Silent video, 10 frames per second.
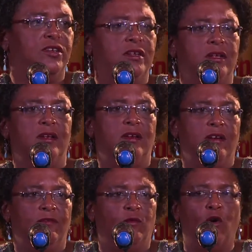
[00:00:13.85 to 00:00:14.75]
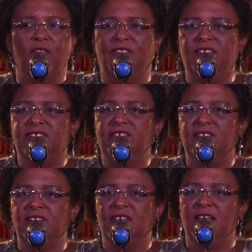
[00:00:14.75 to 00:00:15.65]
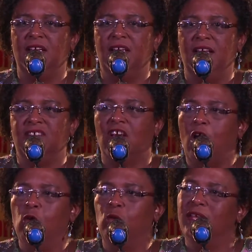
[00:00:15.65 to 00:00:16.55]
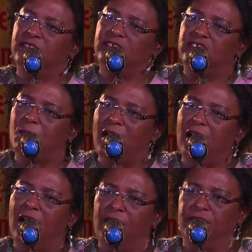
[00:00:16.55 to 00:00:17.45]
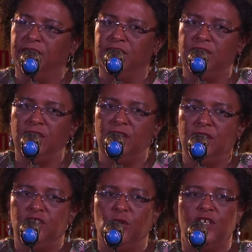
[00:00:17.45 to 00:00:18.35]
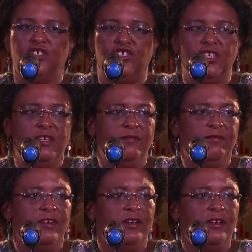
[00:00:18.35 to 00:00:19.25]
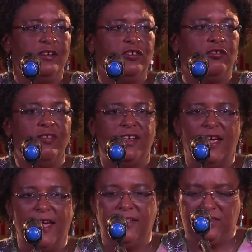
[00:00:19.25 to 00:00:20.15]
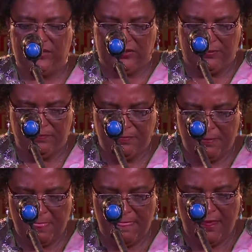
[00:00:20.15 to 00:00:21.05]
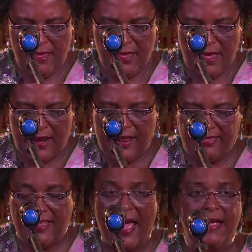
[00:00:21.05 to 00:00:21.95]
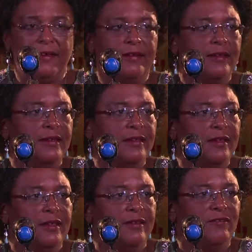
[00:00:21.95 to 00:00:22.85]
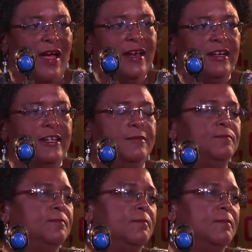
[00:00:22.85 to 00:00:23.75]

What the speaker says: but of your country. For this is how we inspire others to achieve to greater heights. And I thank, finally,